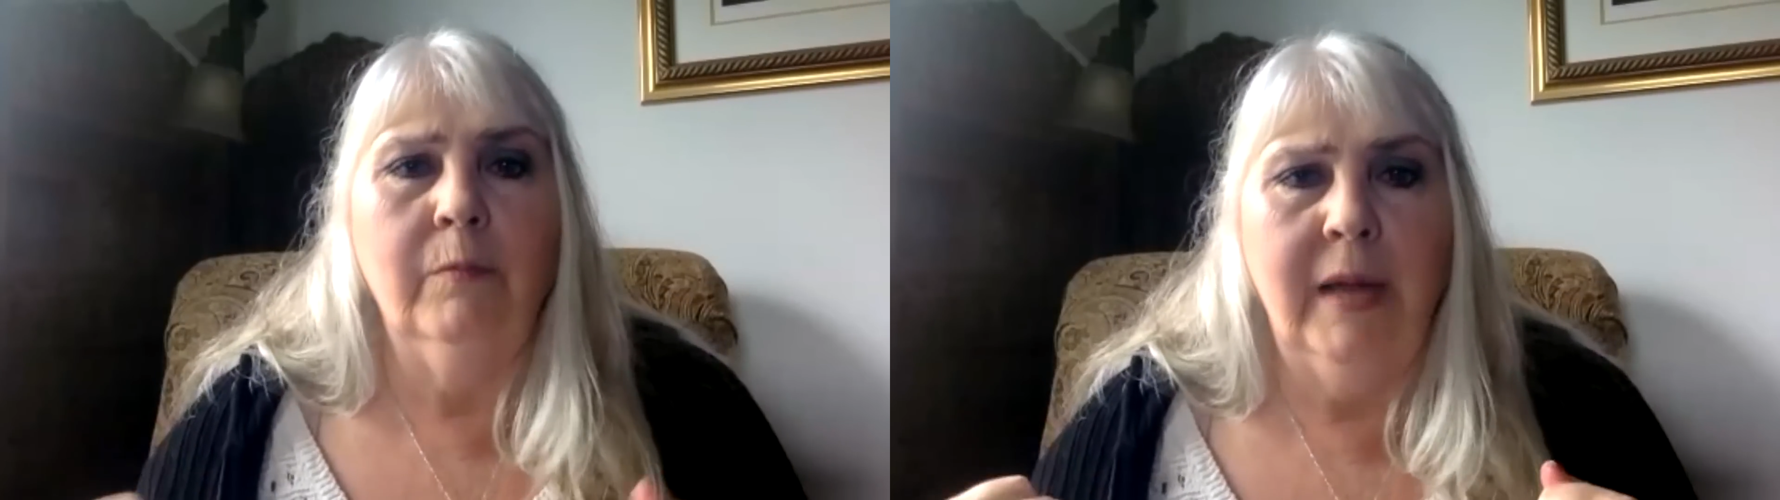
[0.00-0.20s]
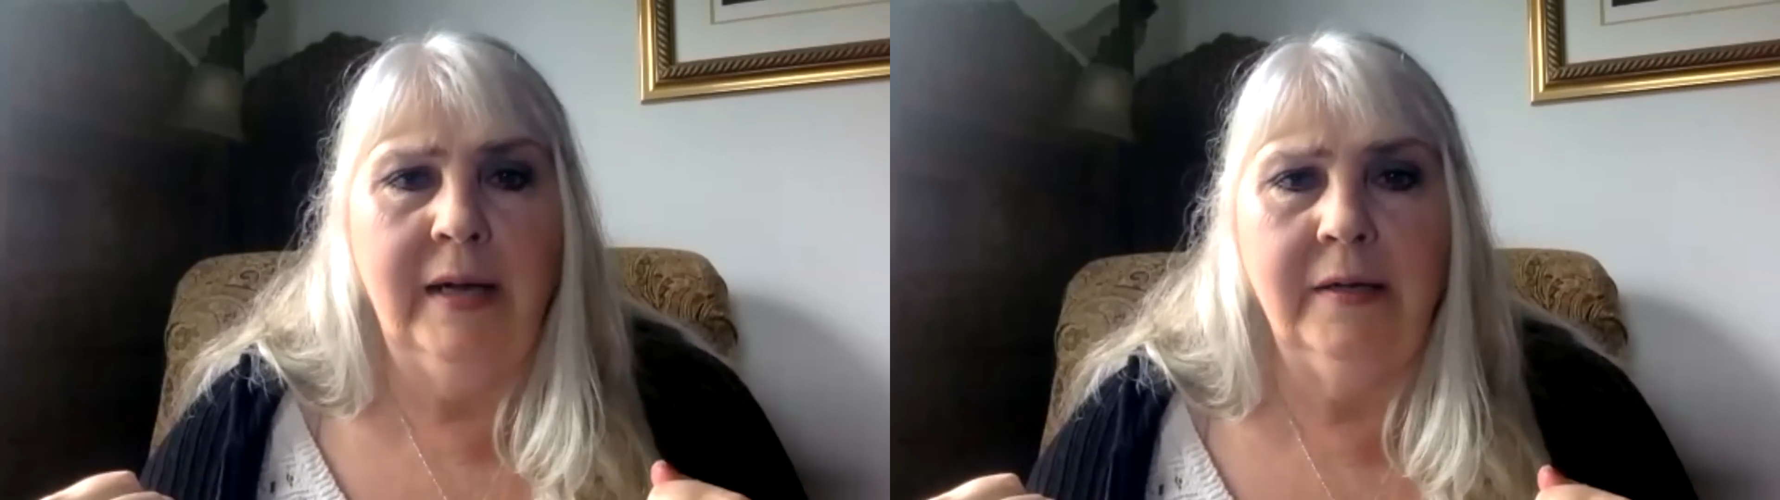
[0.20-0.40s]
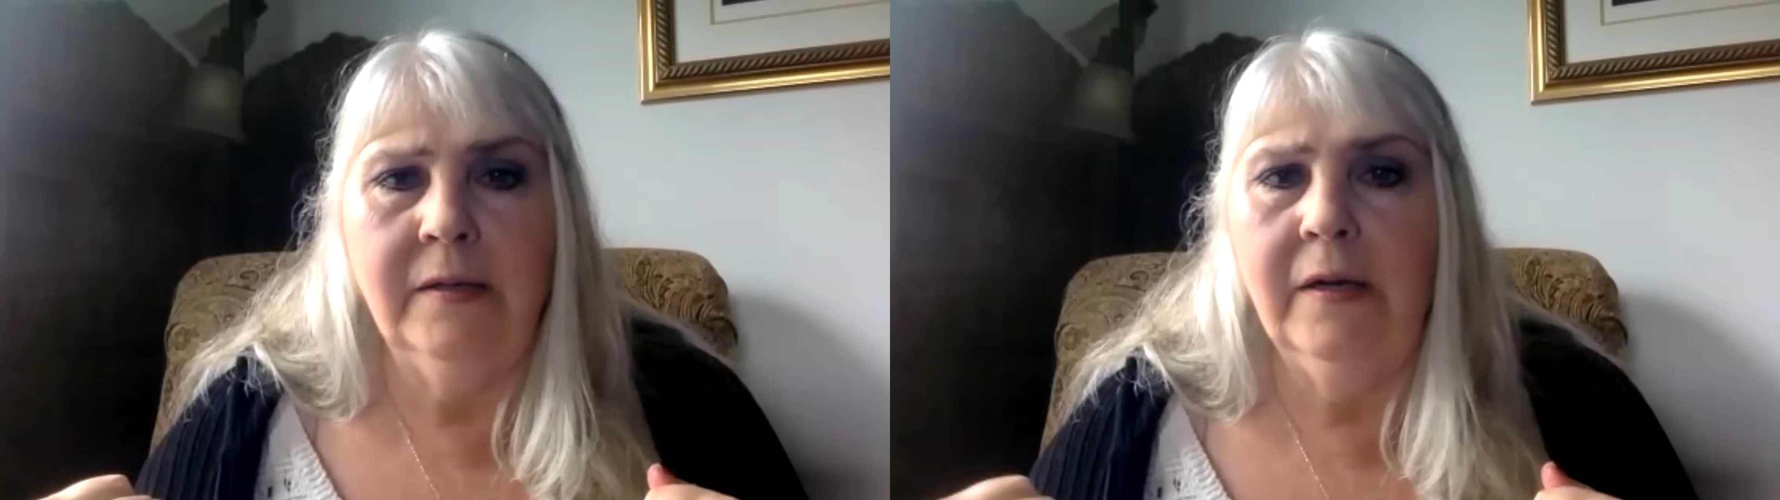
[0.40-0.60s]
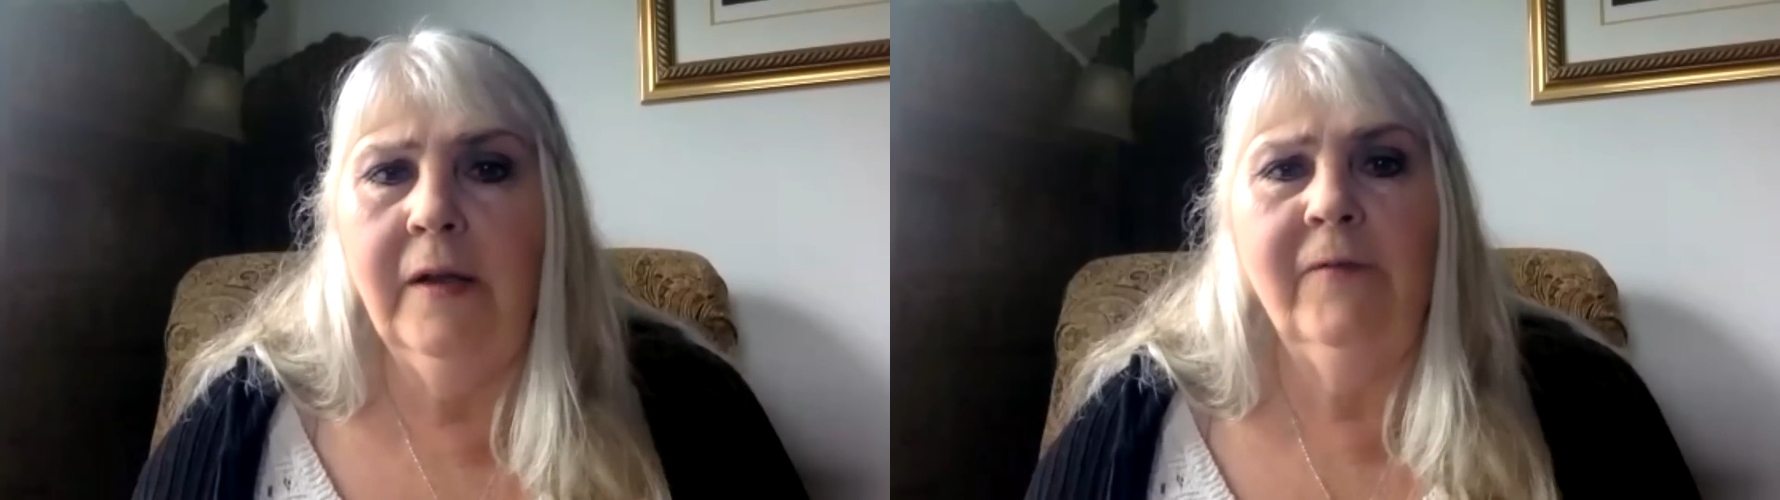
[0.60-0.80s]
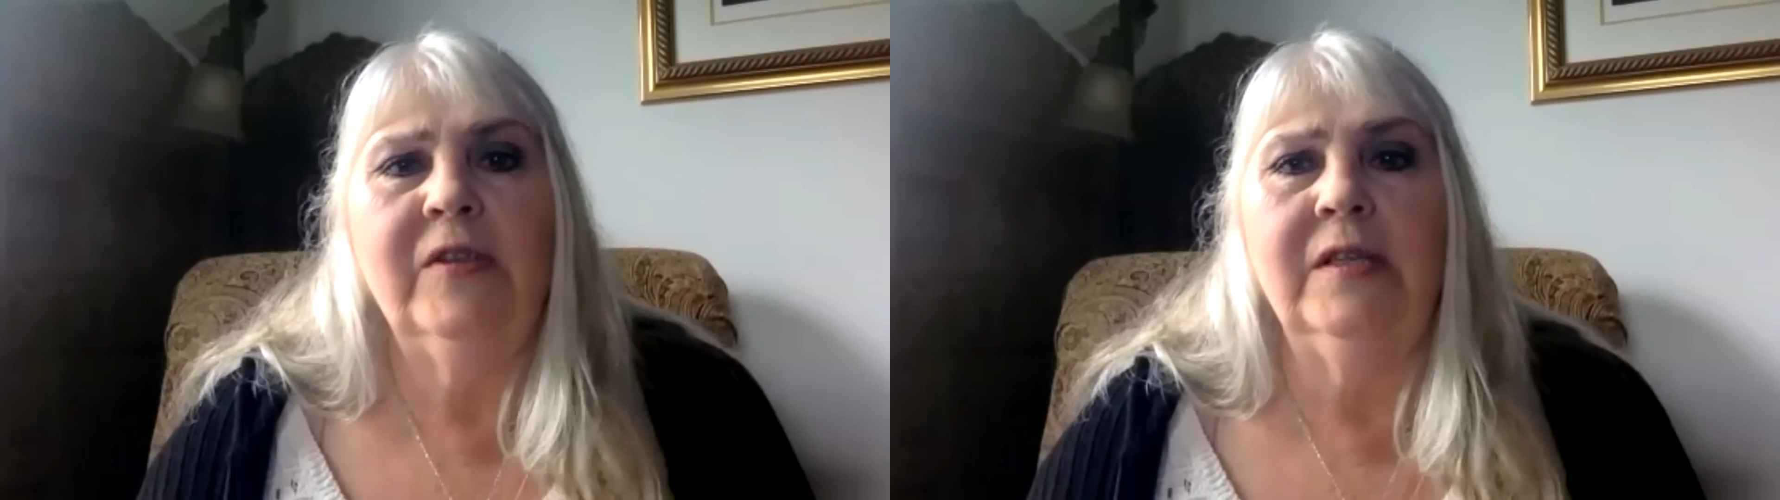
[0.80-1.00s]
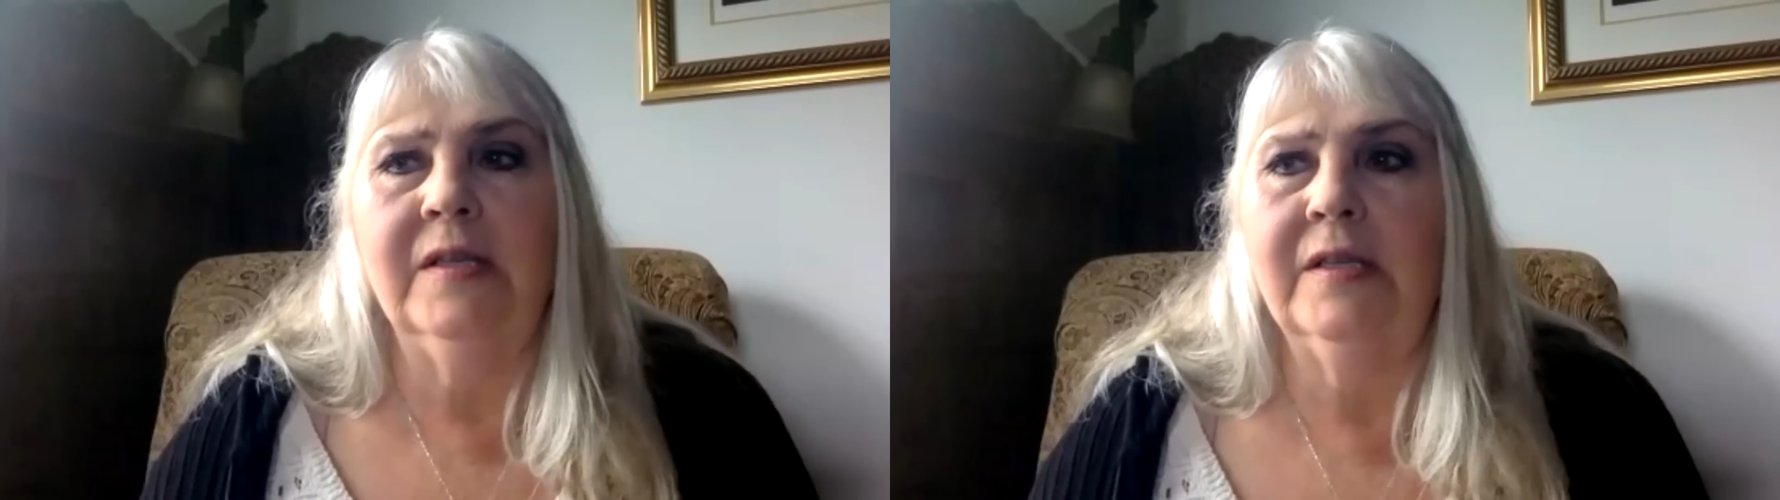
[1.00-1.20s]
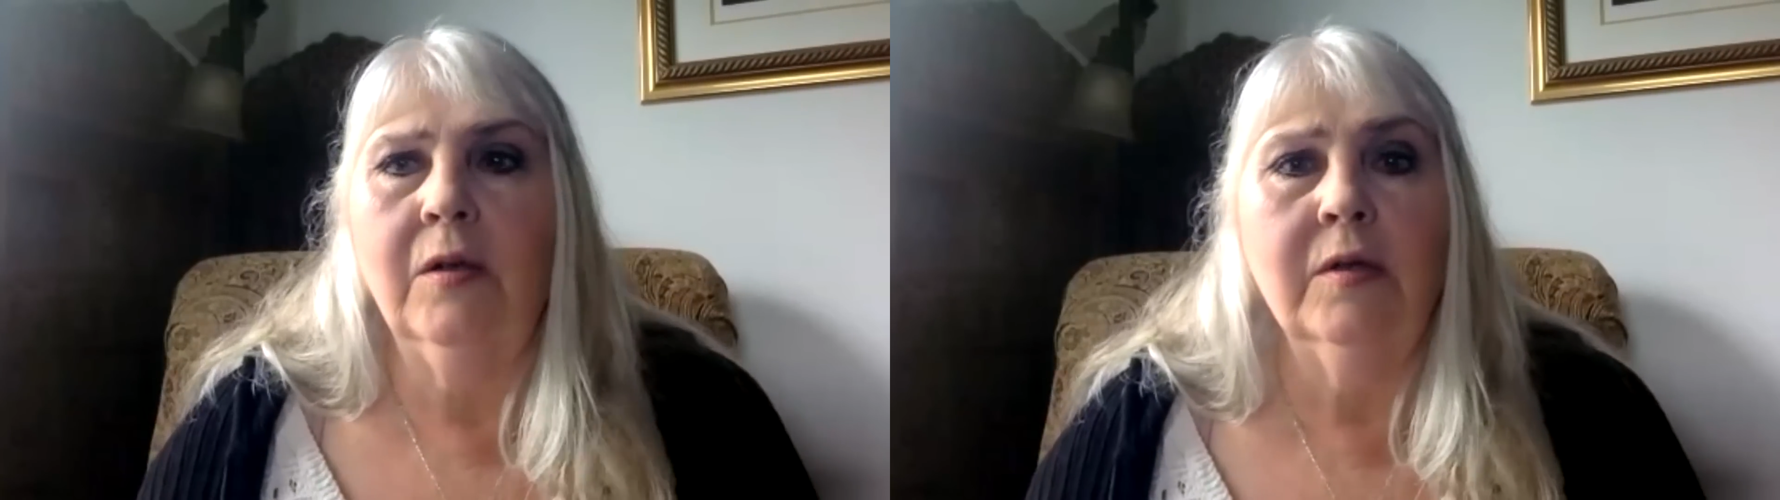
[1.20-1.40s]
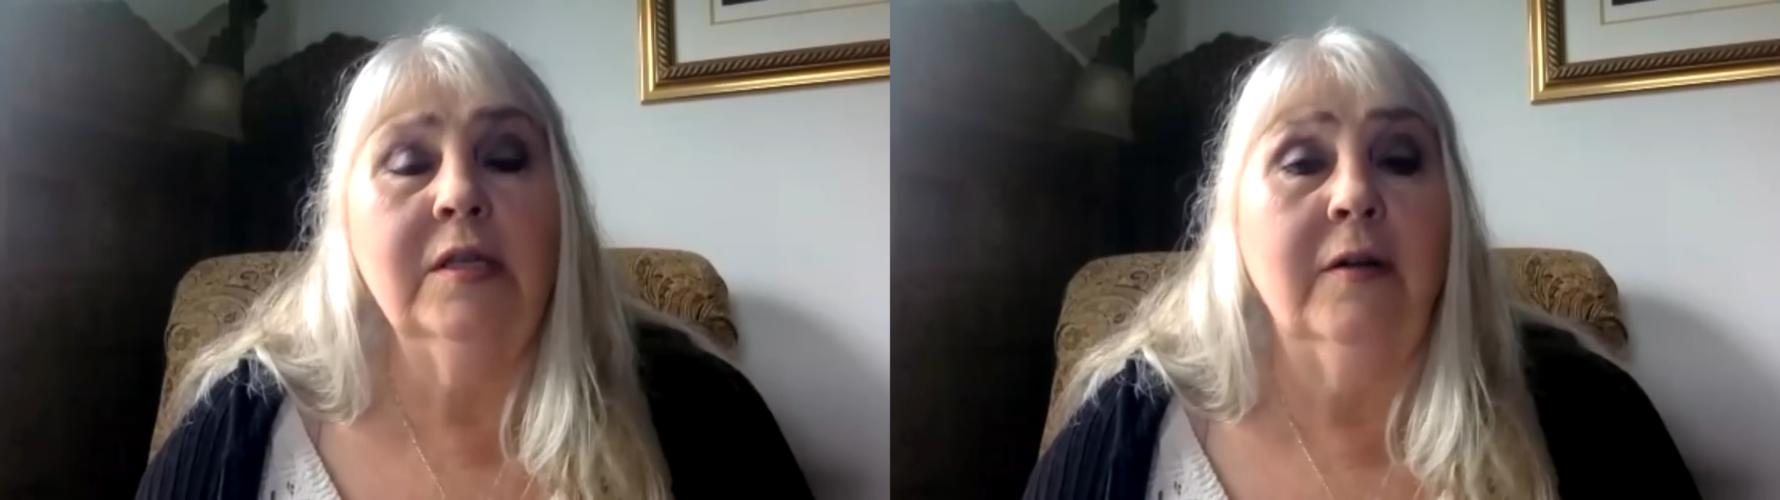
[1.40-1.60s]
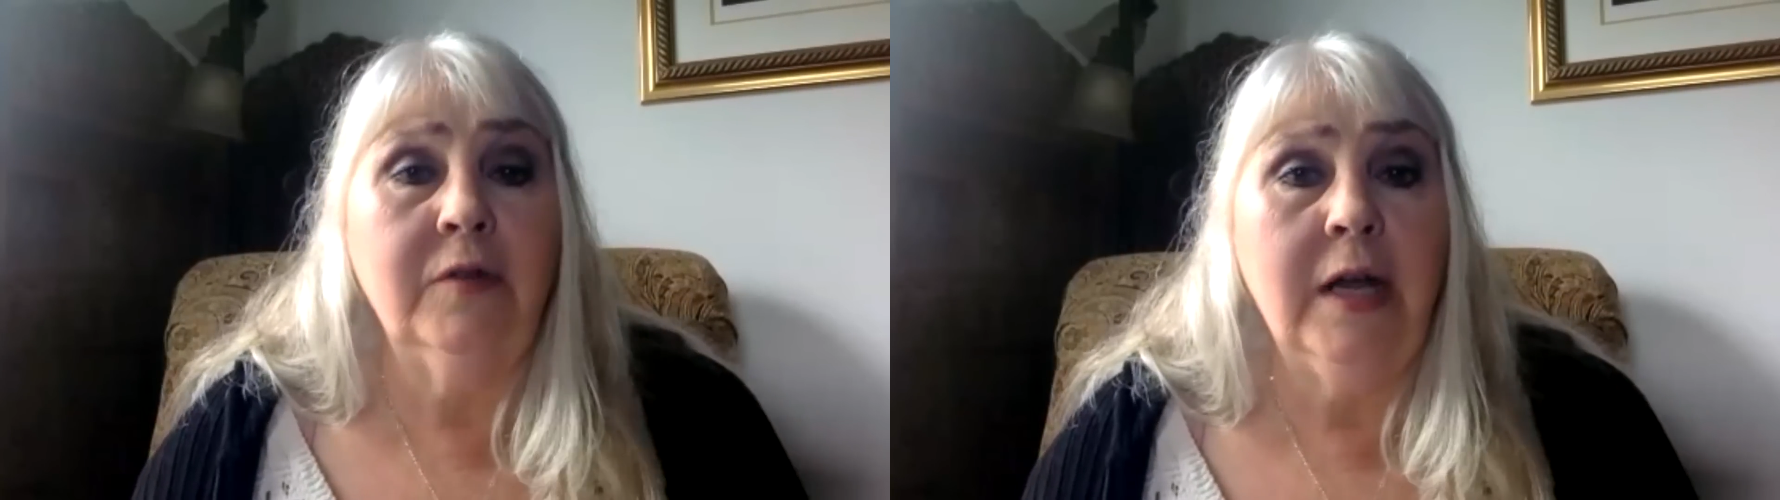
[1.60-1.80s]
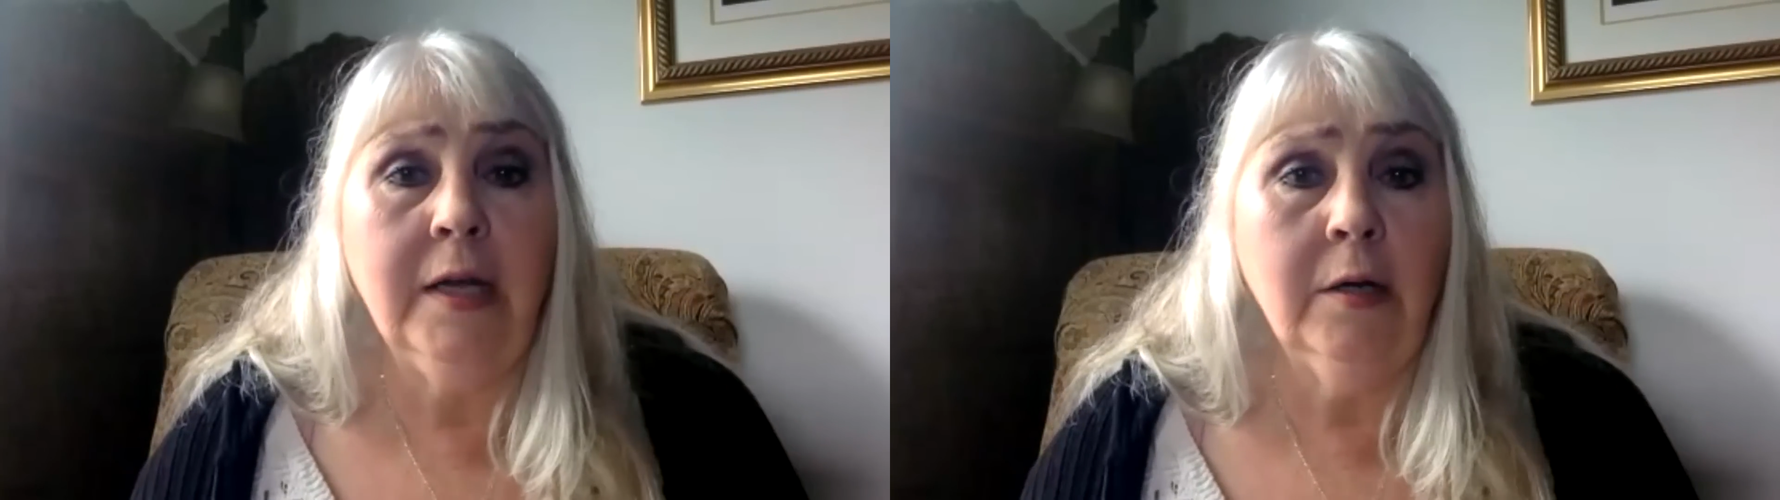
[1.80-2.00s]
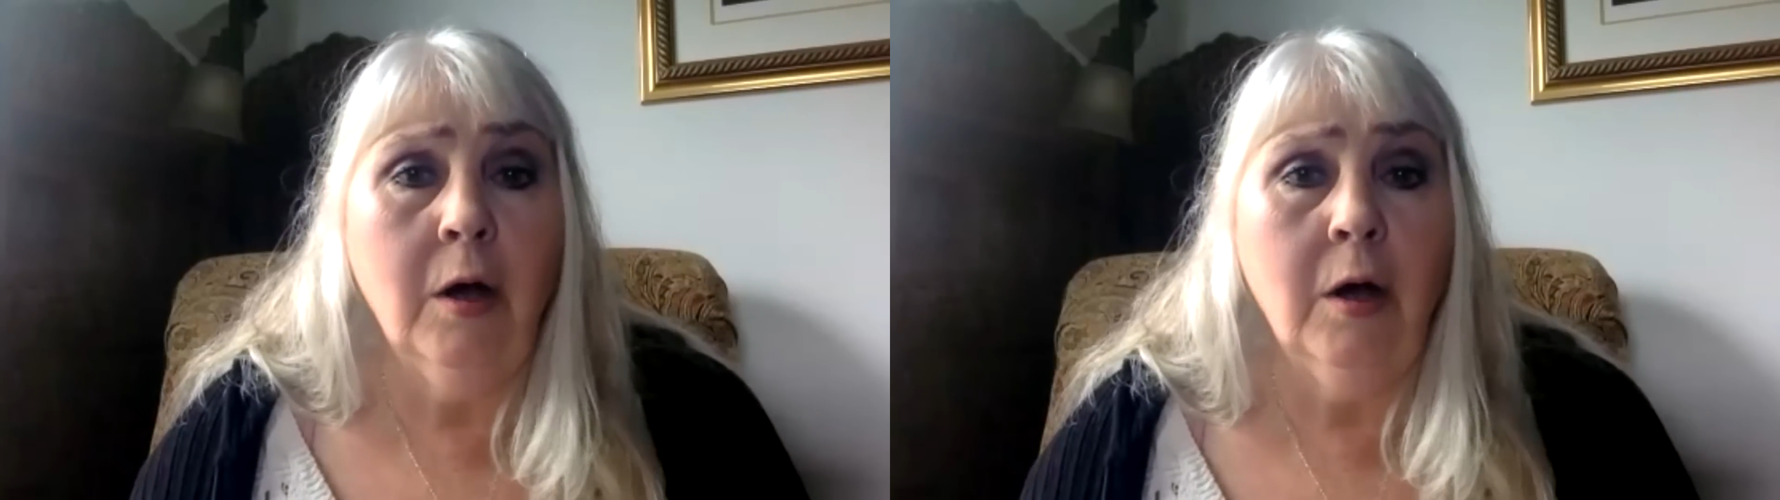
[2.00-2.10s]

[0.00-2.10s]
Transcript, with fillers: magnificent souls that have taken